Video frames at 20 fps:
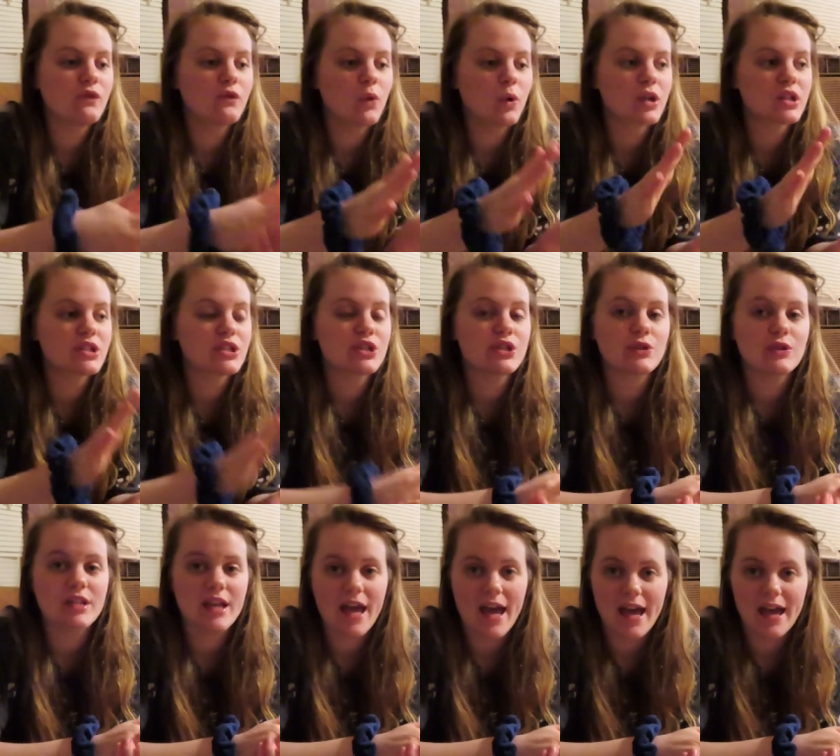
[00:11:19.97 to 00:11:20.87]
for
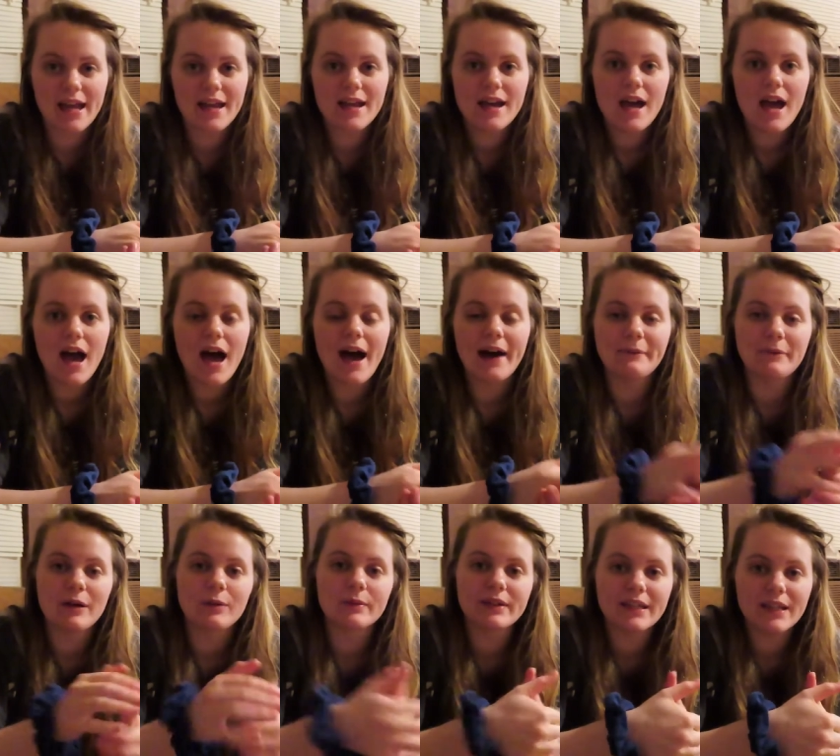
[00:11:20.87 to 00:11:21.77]
today. Um,
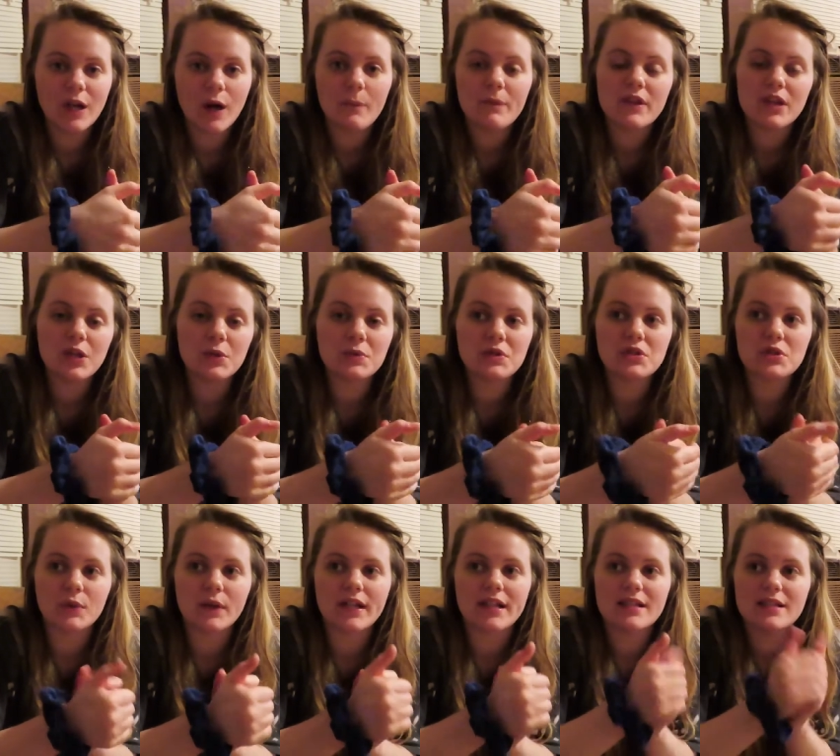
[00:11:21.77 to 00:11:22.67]
I really hope that you
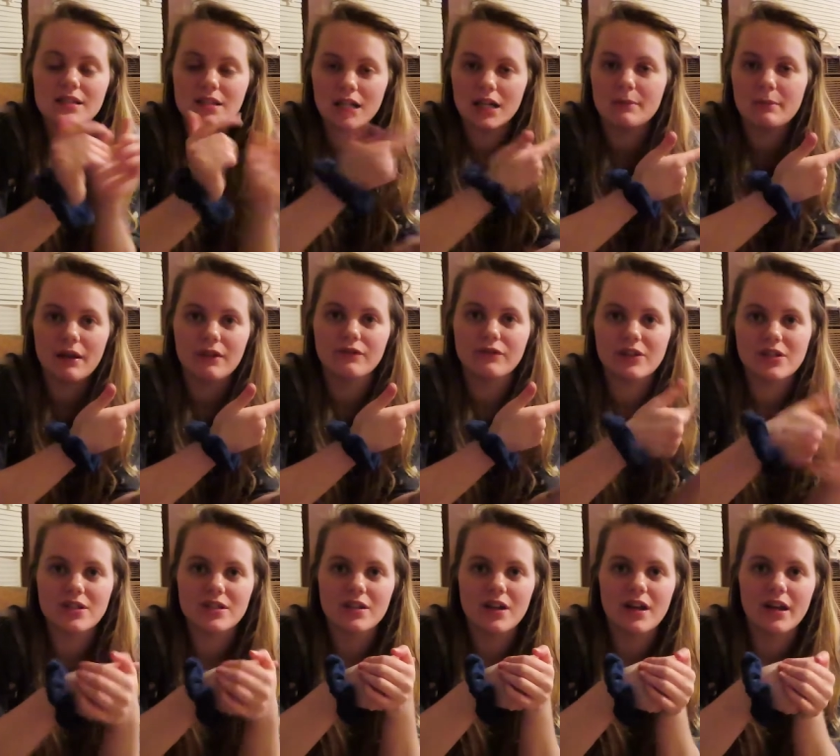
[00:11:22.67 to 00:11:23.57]
enjoyed it. Sorry, my
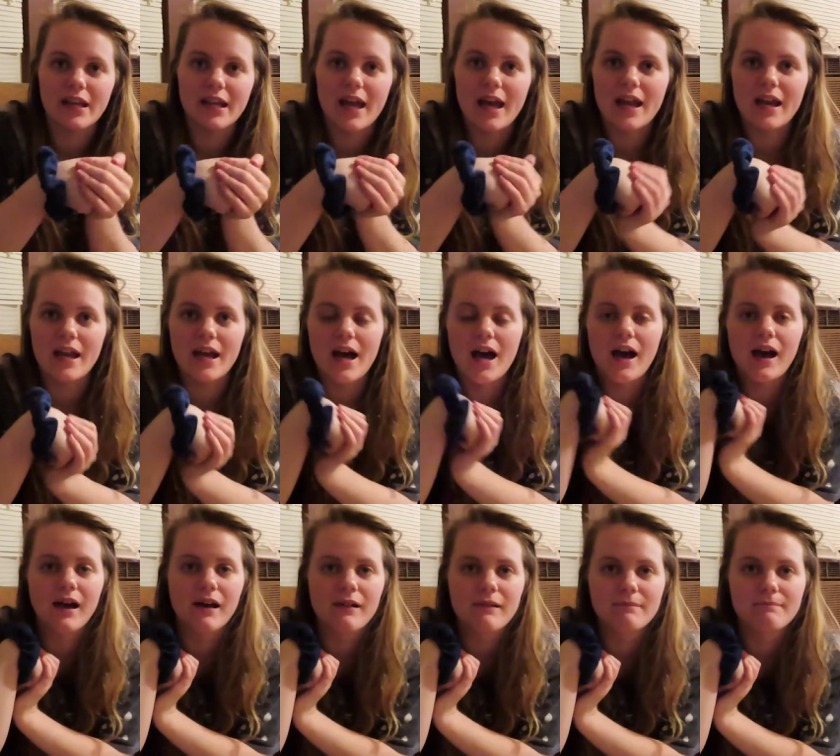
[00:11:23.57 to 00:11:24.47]
fridge is on again.
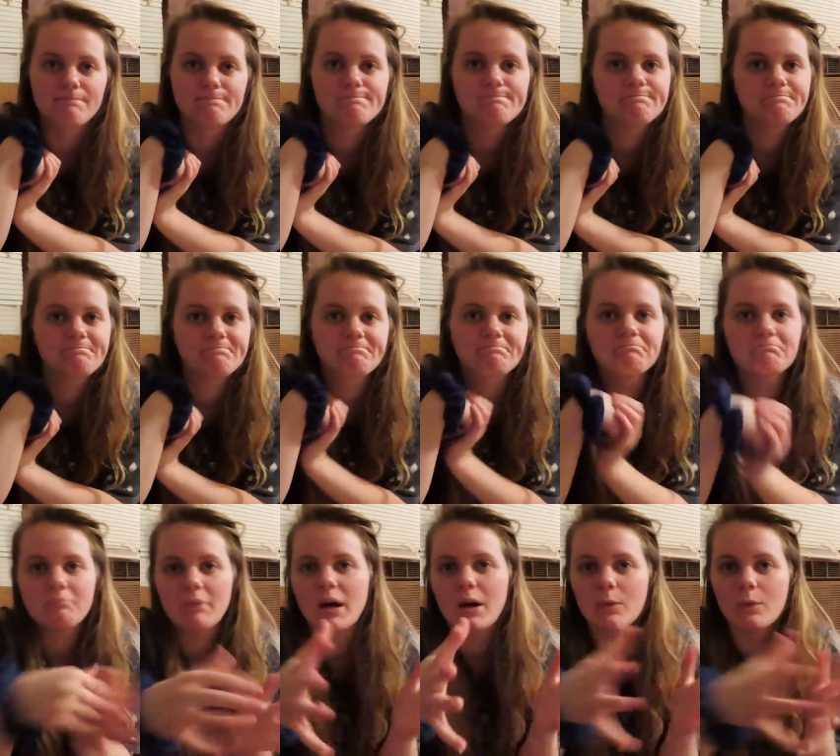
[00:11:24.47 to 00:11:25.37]
Um,
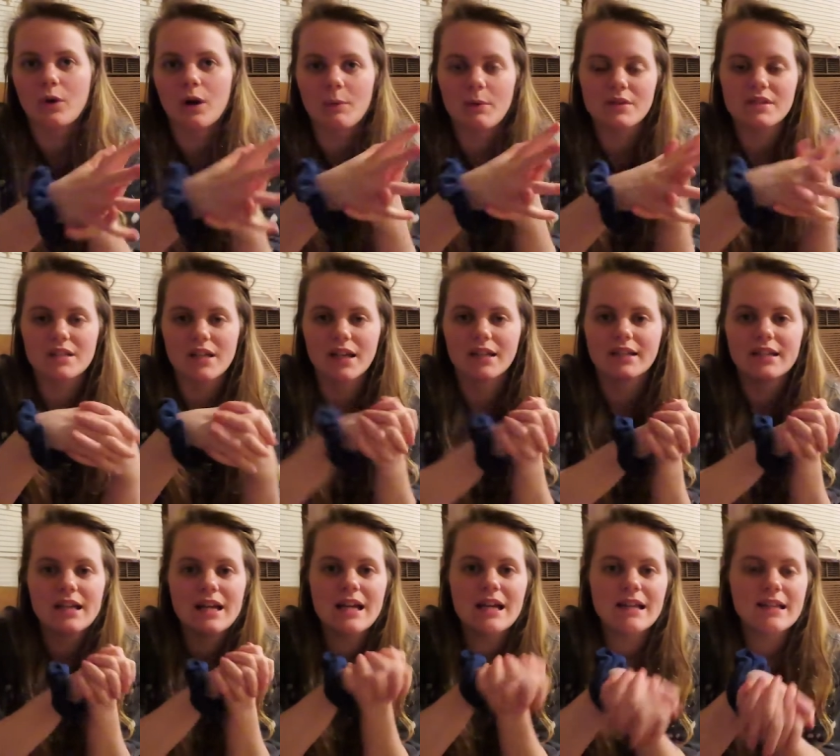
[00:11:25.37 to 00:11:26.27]
but we're almost done.
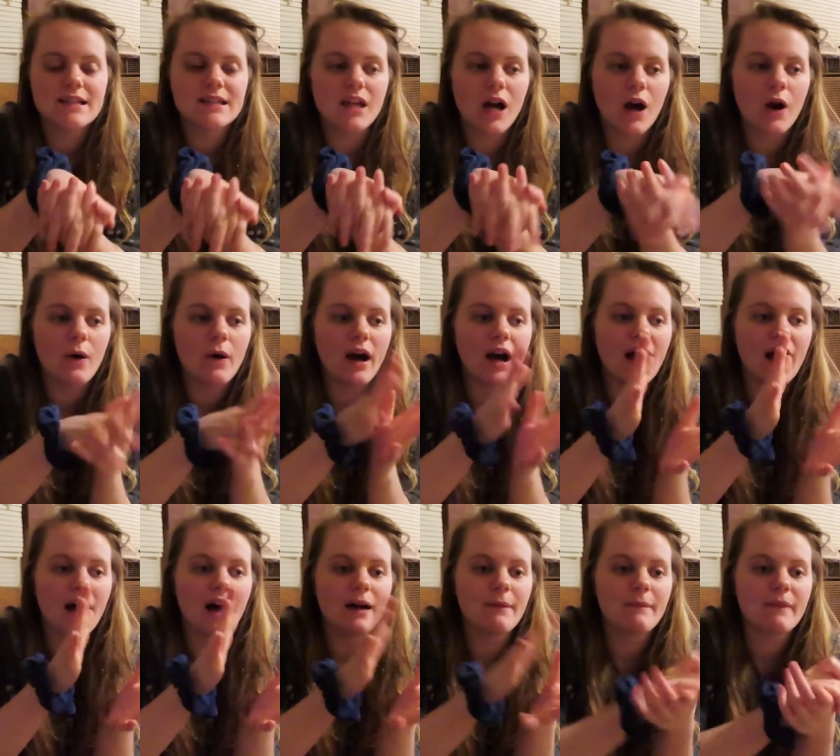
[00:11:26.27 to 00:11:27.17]
So
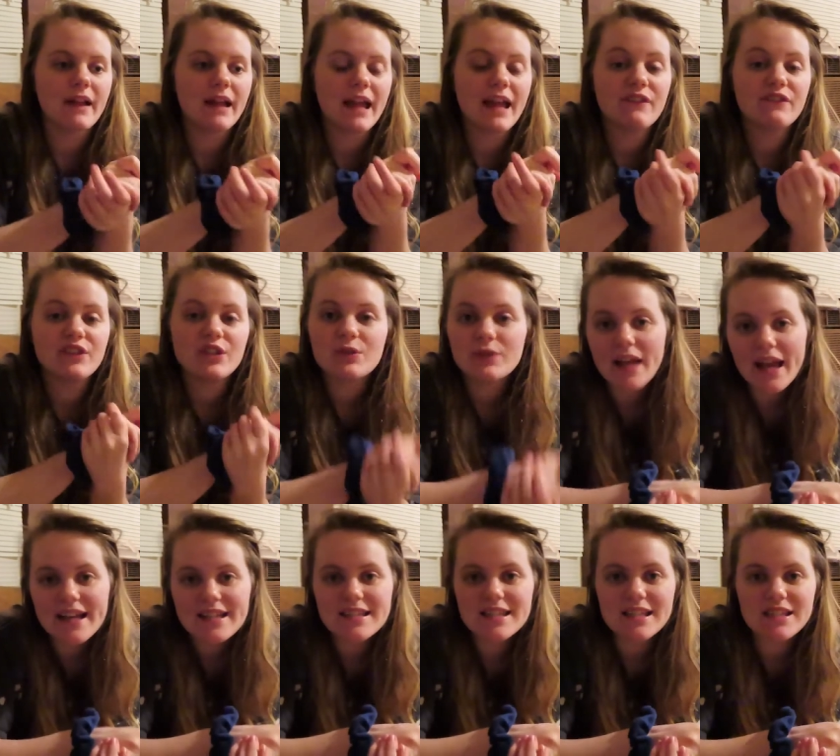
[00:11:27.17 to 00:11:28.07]
um, if you
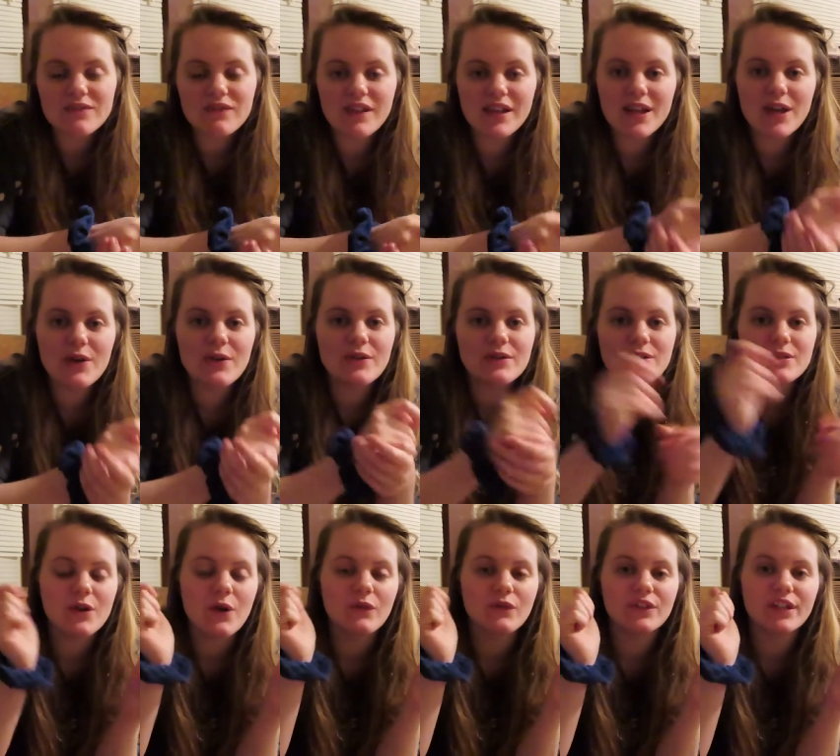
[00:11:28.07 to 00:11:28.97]
liked this video,
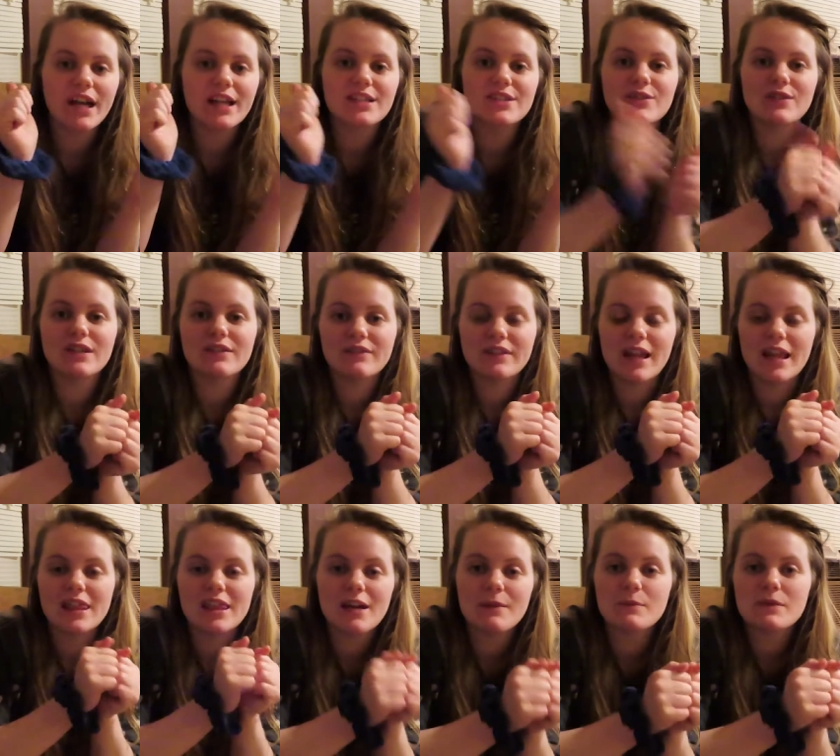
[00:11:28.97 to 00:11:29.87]
don't forget to give it
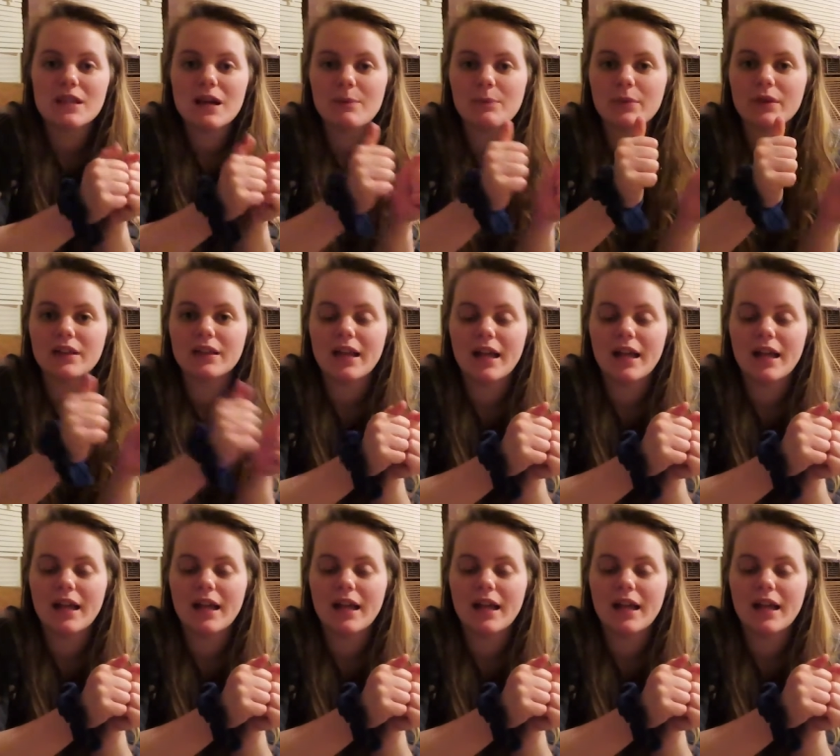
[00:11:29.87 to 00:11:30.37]
a thumbs up,